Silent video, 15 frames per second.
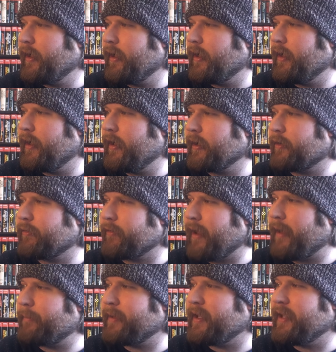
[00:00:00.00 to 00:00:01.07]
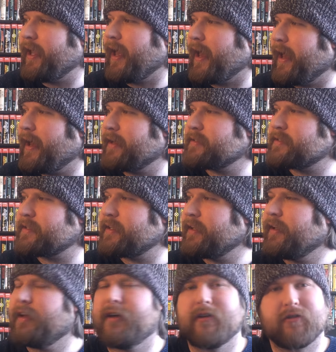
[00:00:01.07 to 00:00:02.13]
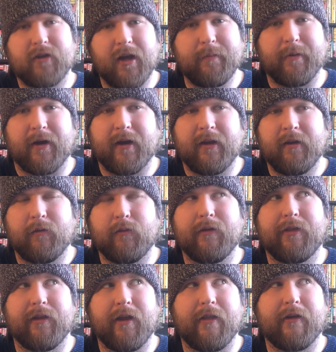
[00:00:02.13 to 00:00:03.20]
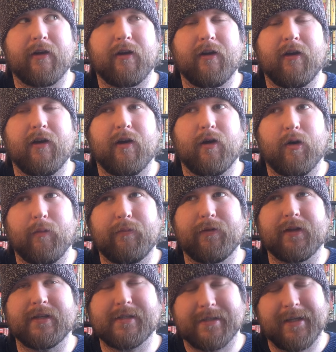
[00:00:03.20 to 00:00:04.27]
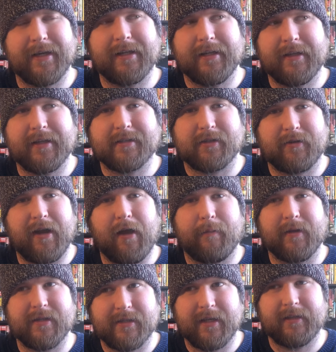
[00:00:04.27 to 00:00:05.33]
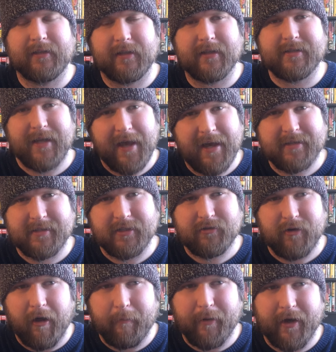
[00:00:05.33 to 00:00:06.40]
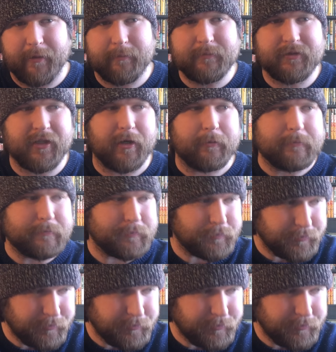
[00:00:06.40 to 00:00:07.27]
crappy-ass tripod with another, hopefully slightly less crappy, slightly less assy tripod. So,